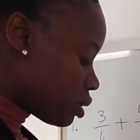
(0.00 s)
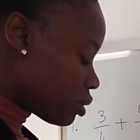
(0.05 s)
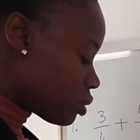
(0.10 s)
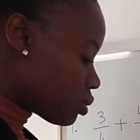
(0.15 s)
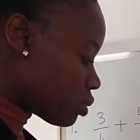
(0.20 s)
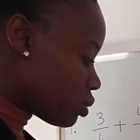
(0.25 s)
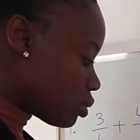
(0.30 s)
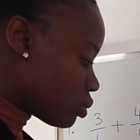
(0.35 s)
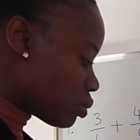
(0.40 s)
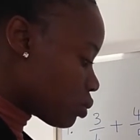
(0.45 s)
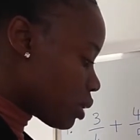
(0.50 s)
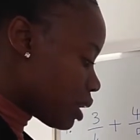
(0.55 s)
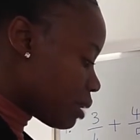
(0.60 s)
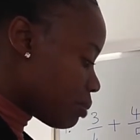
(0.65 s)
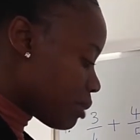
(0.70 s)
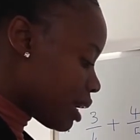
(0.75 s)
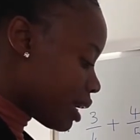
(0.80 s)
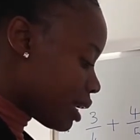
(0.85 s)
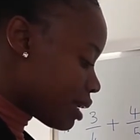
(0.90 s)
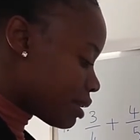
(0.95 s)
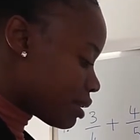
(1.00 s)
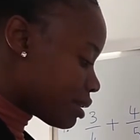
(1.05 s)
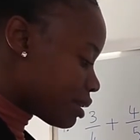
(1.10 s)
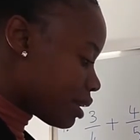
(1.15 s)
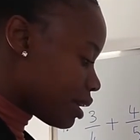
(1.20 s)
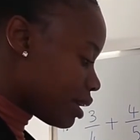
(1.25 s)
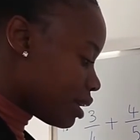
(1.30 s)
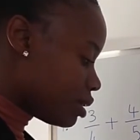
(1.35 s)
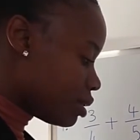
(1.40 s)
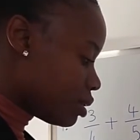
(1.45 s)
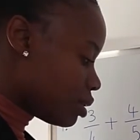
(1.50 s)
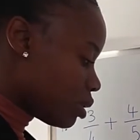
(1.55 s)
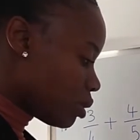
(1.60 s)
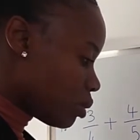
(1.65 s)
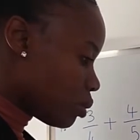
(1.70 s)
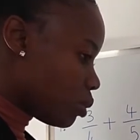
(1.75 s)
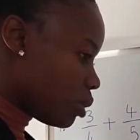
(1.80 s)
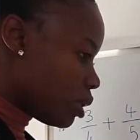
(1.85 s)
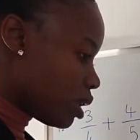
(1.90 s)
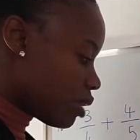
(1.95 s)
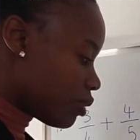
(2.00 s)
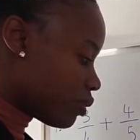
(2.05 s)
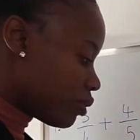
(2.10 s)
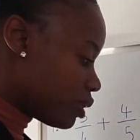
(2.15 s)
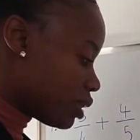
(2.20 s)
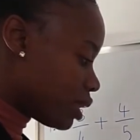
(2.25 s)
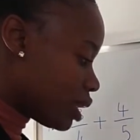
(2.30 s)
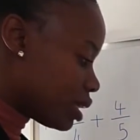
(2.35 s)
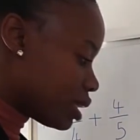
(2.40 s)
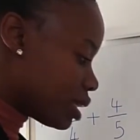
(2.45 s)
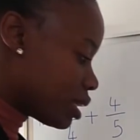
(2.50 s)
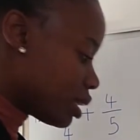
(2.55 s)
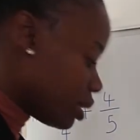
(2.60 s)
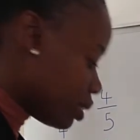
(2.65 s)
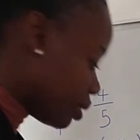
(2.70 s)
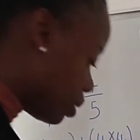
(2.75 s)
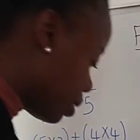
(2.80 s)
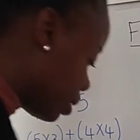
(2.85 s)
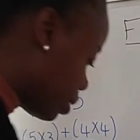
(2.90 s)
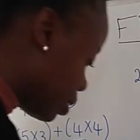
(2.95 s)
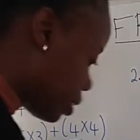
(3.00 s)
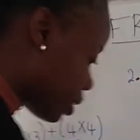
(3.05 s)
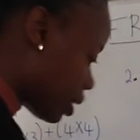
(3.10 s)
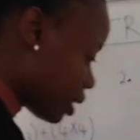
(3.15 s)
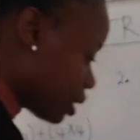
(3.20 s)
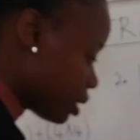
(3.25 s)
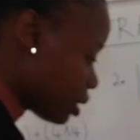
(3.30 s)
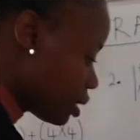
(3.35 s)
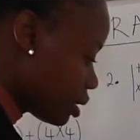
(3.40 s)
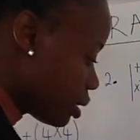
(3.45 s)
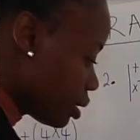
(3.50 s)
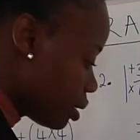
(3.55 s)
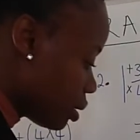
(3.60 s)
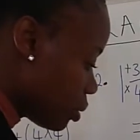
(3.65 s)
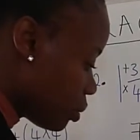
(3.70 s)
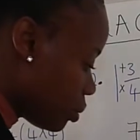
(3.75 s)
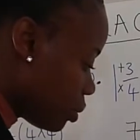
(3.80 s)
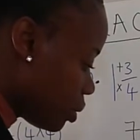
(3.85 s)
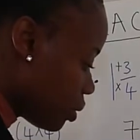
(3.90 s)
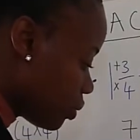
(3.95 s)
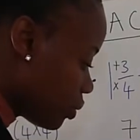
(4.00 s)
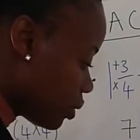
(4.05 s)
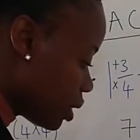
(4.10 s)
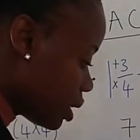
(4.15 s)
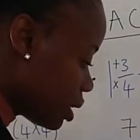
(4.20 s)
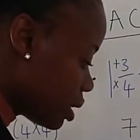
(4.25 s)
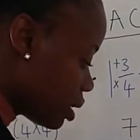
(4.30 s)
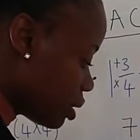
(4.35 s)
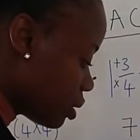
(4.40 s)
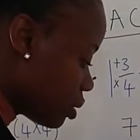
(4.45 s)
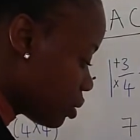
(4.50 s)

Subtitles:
21 minus 8, we have 13, right? We have 13.